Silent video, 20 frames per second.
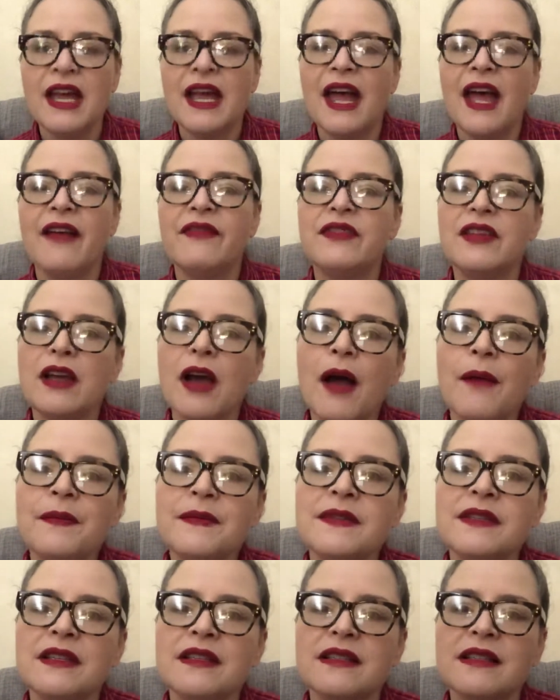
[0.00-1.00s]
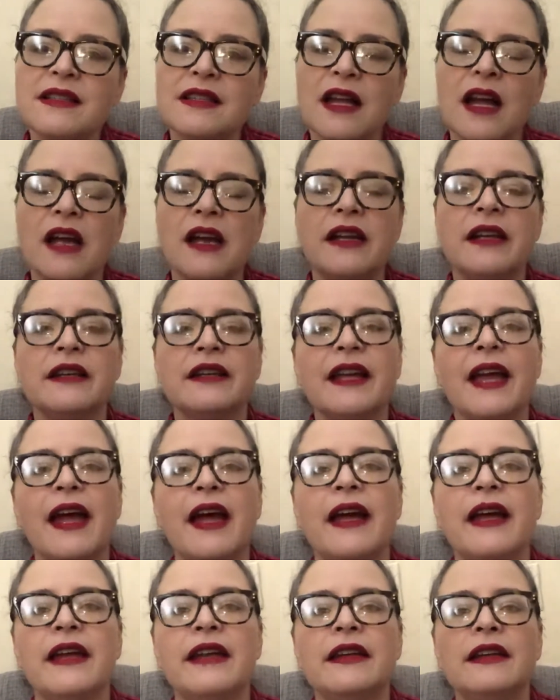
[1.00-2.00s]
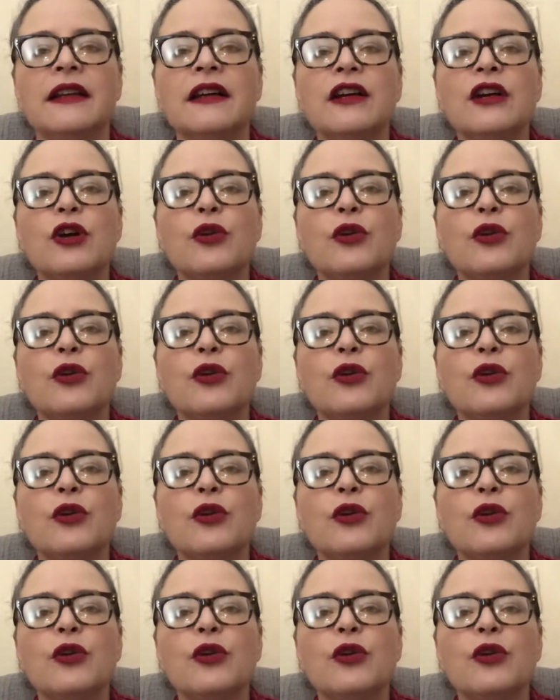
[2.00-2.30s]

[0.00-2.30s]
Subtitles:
And the opposite sign can